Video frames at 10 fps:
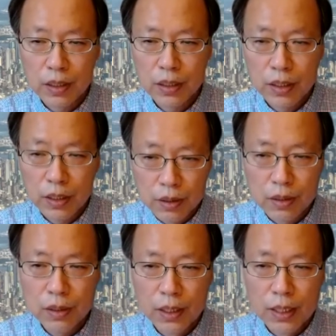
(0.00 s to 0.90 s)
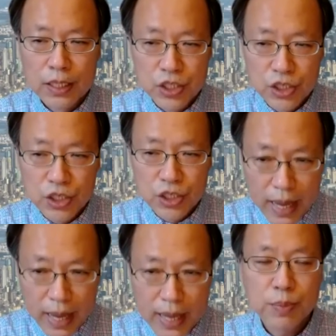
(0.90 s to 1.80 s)
hear
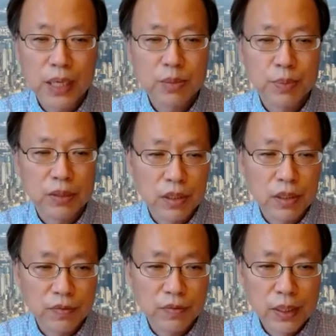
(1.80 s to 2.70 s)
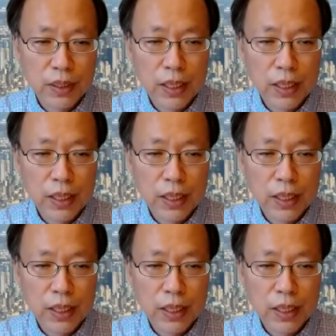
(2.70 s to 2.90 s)
Japan's perspective,